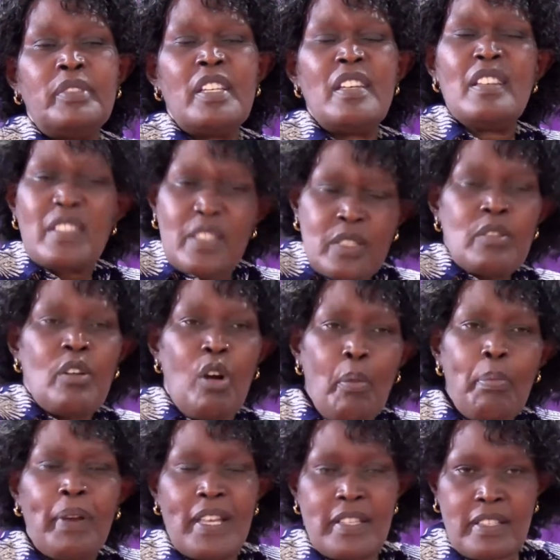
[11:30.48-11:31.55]
is
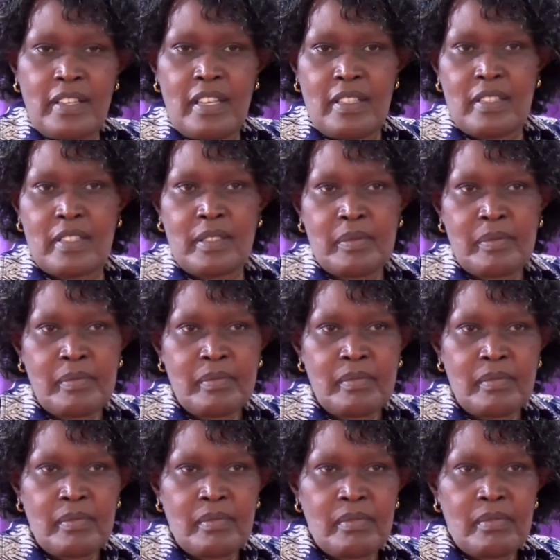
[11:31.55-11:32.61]
hopelessness.
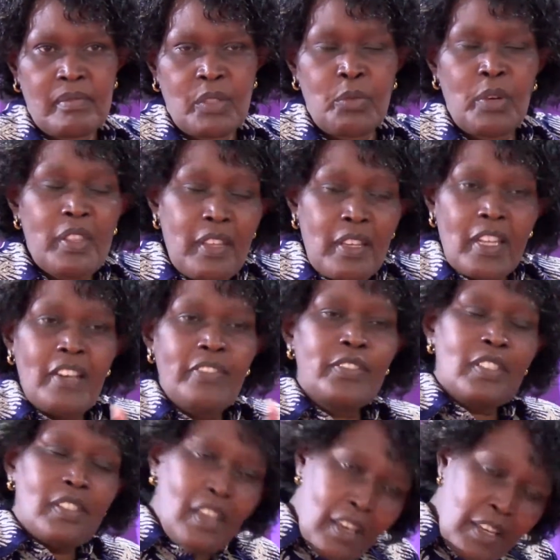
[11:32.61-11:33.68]
When they
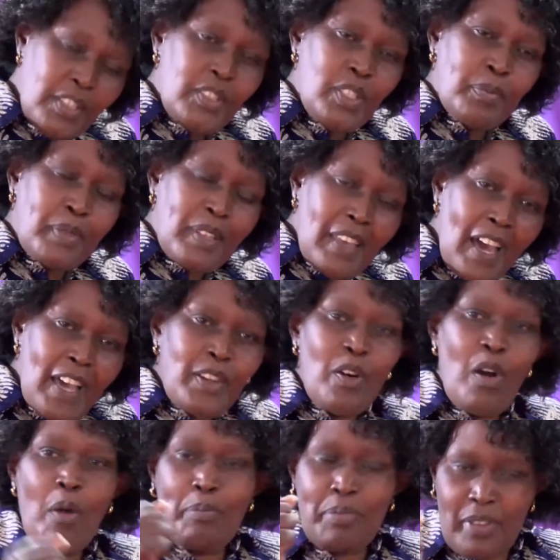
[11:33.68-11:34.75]
left Egypt, they had
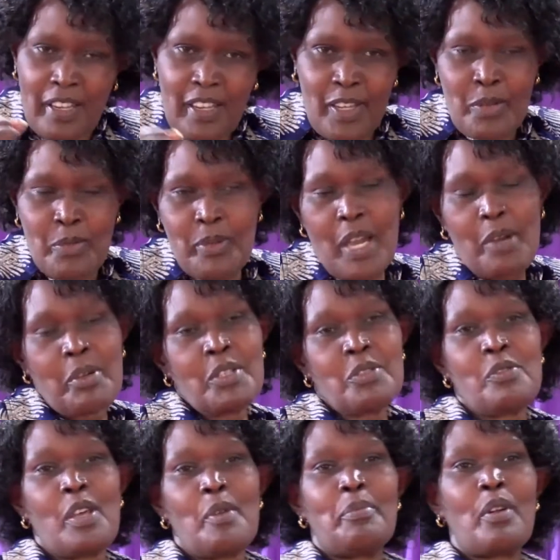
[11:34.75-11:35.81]
hope. Hey, we are going
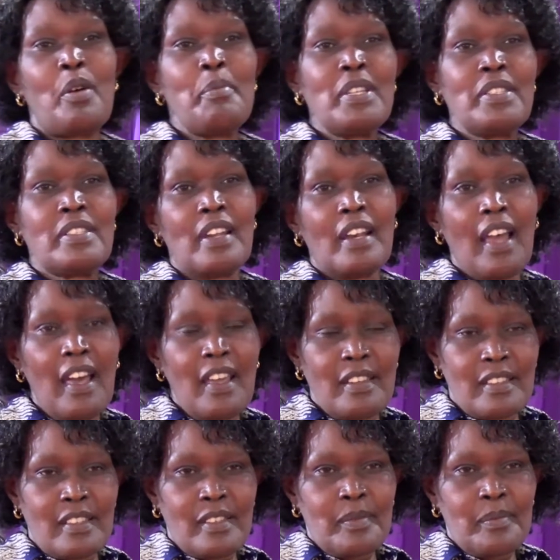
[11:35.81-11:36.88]
to the promised
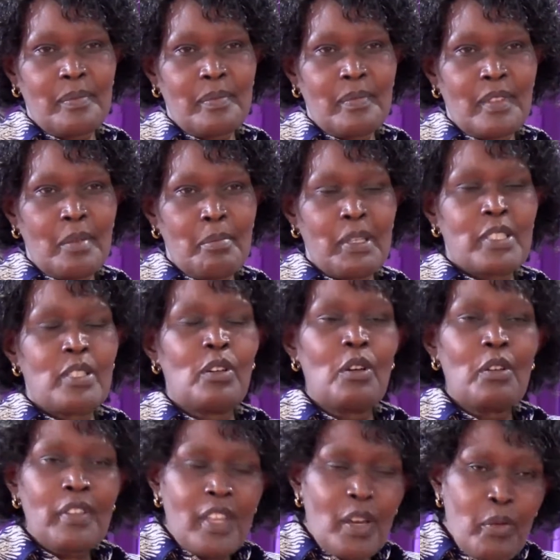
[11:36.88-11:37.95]
land. But
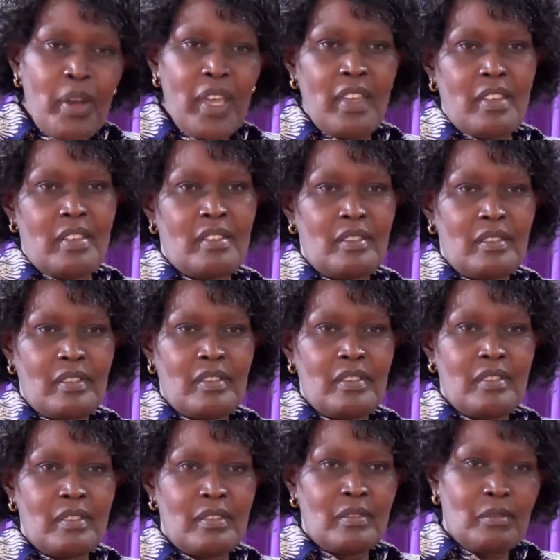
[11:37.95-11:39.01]
along the way,
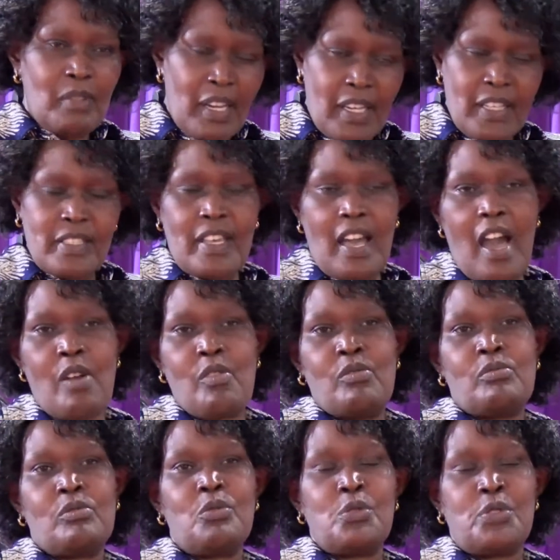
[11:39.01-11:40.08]
wakasahau
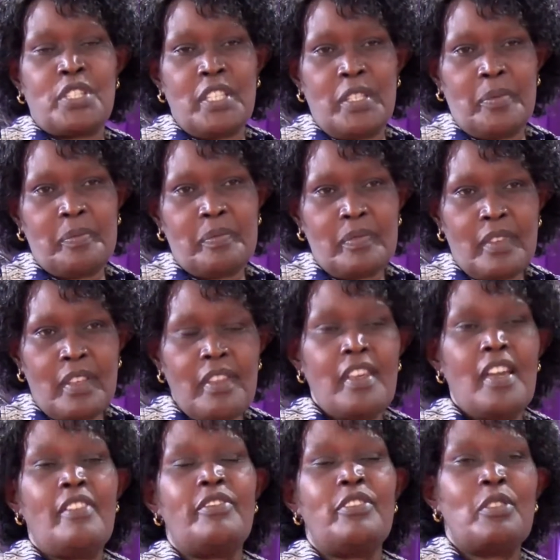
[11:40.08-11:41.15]
kuti.
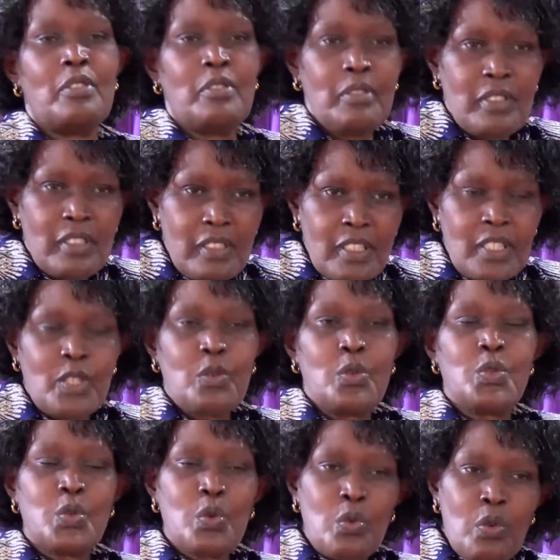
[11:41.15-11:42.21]
Therefore, ni
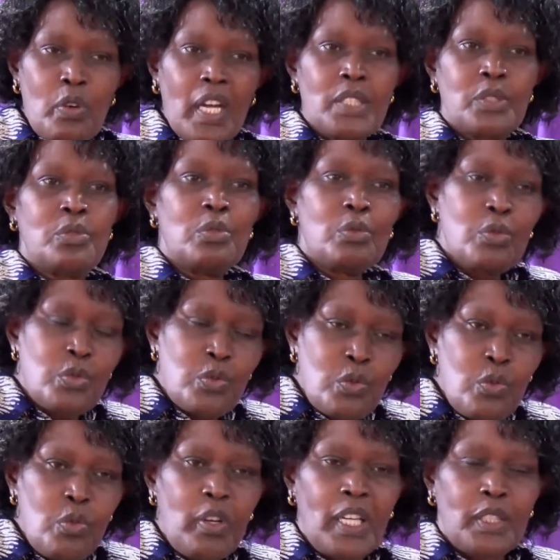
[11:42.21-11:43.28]

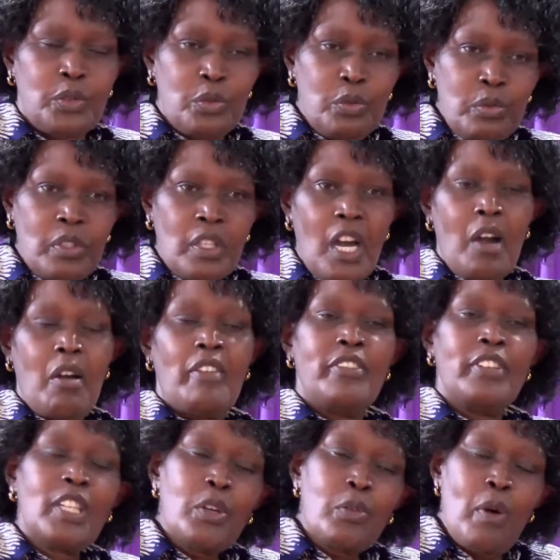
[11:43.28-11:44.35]
kuzunguka tu,
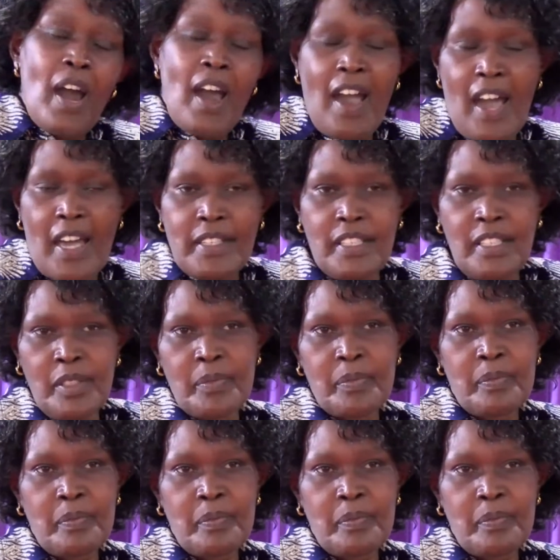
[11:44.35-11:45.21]
hawafiki kwa ahadi.